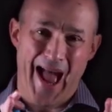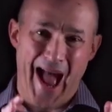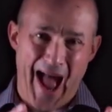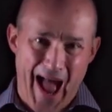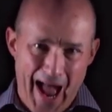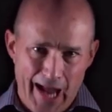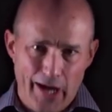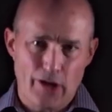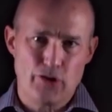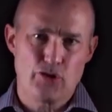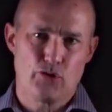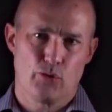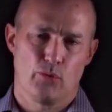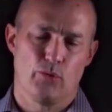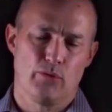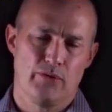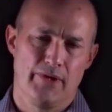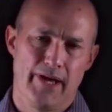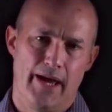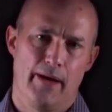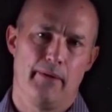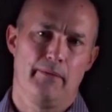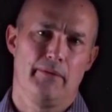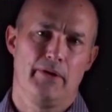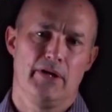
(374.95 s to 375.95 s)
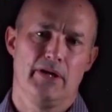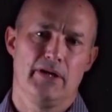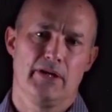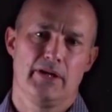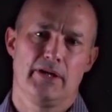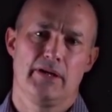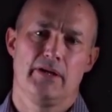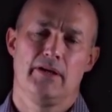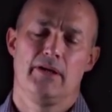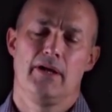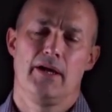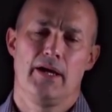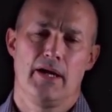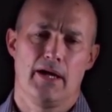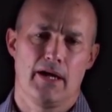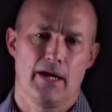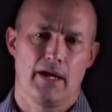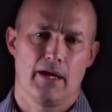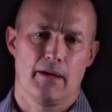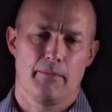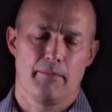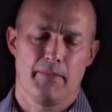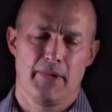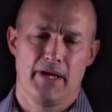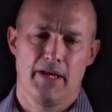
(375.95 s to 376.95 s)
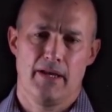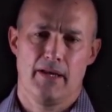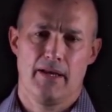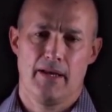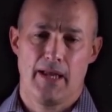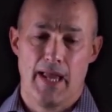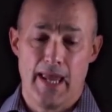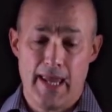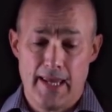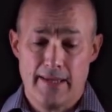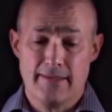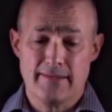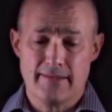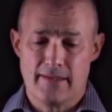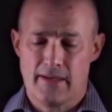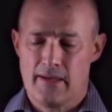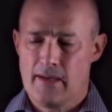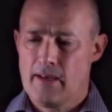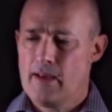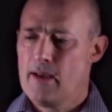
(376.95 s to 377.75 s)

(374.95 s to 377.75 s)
actual network um, is.